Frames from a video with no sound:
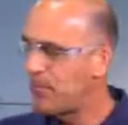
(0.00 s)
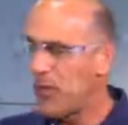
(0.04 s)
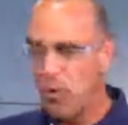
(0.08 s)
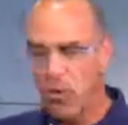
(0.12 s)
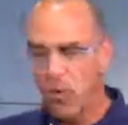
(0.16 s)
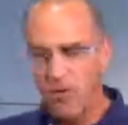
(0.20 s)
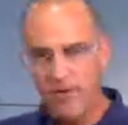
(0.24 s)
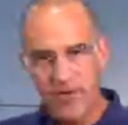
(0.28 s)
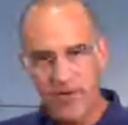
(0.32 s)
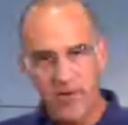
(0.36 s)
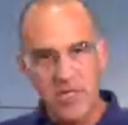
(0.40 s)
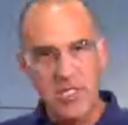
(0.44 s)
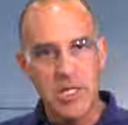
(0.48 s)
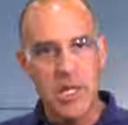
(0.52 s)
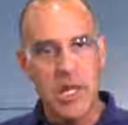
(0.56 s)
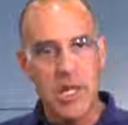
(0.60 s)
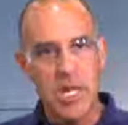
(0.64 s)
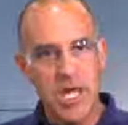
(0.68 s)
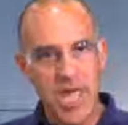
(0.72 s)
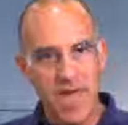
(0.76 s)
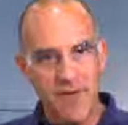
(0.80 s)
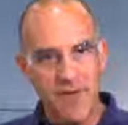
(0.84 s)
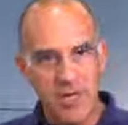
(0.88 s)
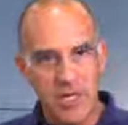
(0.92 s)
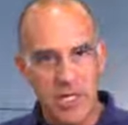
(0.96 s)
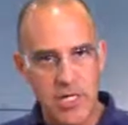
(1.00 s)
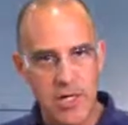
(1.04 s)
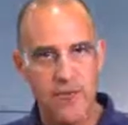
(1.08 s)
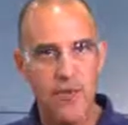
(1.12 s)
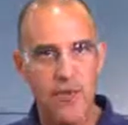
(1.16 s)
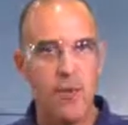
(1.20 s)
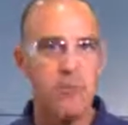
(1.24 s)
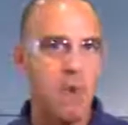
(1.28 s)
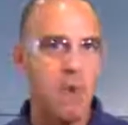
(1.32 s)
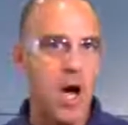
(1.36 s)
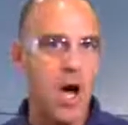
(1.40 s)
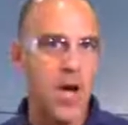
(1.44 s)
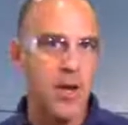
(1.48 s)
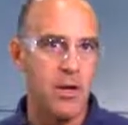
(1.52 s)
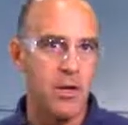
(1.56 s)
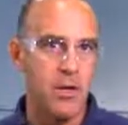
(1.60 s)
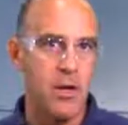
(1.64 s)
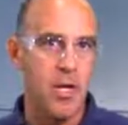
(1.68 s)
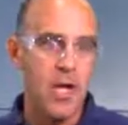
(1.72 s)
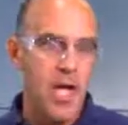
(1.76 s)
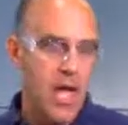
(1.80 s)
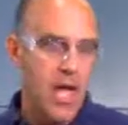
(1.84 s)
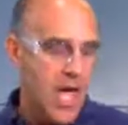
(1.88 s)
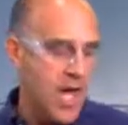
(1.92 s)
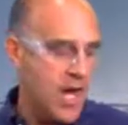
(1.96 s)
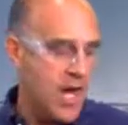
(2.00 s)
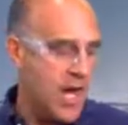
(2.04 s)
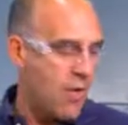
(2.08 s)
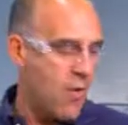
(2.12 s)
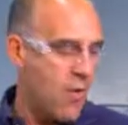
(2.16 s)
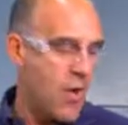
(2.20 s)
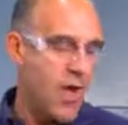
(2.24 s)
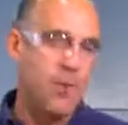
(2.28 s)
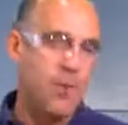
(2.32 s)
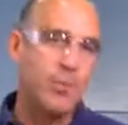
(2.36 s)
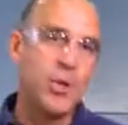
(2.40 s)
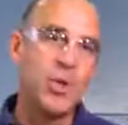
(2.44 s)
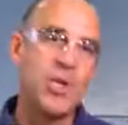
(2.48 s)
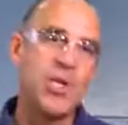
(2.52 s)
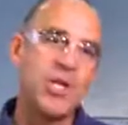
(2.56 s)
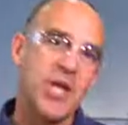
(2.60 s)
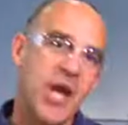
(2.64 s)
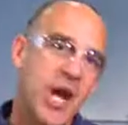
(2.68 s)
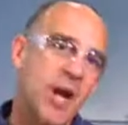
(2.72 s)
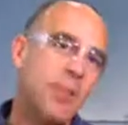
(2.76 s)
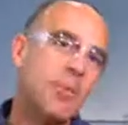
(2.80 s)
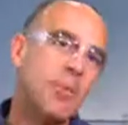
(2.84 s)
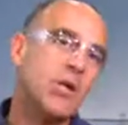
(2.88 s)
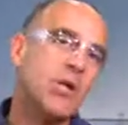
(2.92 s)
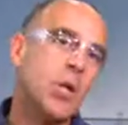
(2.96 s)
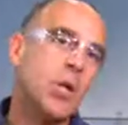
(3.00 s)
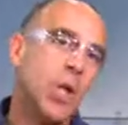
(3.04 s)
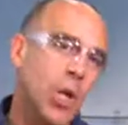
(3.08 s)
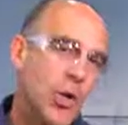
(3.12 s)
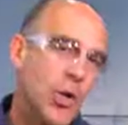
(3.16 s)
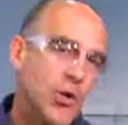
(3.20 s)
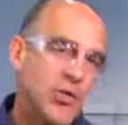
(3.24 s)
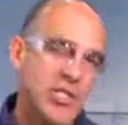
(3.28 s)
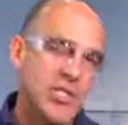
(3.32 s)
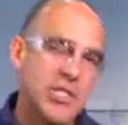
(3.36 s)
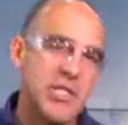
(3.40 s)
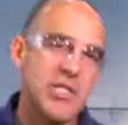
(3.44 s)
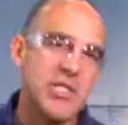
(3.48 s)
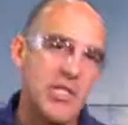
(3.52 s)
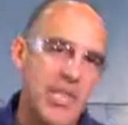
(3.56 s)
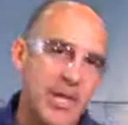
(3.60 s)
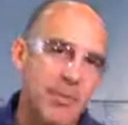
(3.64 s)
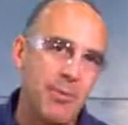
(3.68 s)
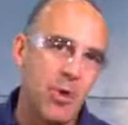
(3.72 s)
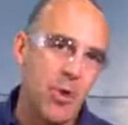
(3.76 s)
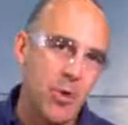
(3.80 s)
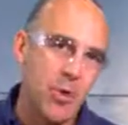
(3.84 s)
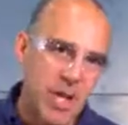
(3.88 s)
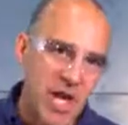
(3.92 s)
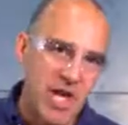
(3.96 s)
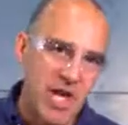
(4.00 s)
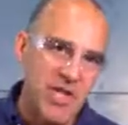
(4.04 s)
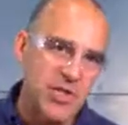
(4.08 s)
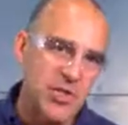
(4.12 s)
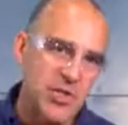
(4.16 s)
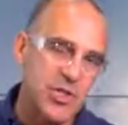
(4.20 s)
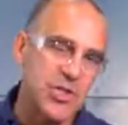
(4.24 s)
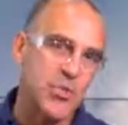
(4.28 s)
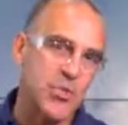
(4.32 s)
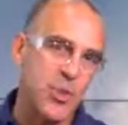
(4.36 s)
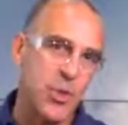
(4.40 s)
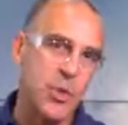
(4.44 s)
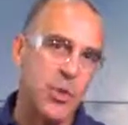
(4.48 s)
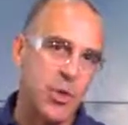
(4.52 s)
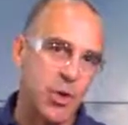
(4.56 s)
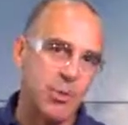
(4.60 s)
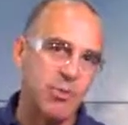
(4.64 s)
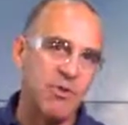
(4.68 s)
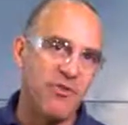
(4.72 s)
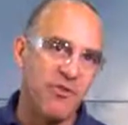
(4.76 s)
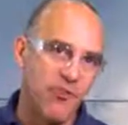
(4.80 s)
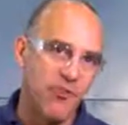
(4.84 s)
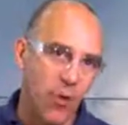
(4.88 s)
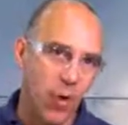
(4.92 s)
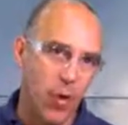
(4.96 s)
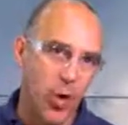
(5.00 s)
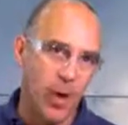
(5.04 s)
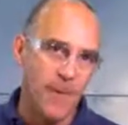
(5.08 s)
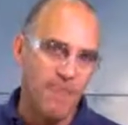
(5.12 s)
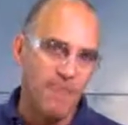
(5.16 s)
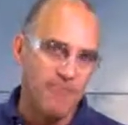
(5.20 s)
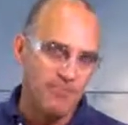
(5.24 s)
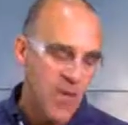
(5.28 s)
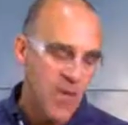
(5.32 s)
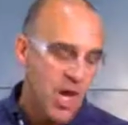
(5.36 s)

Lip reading: We physically have a different model, and I want to put the arm in close to the same location as we were before.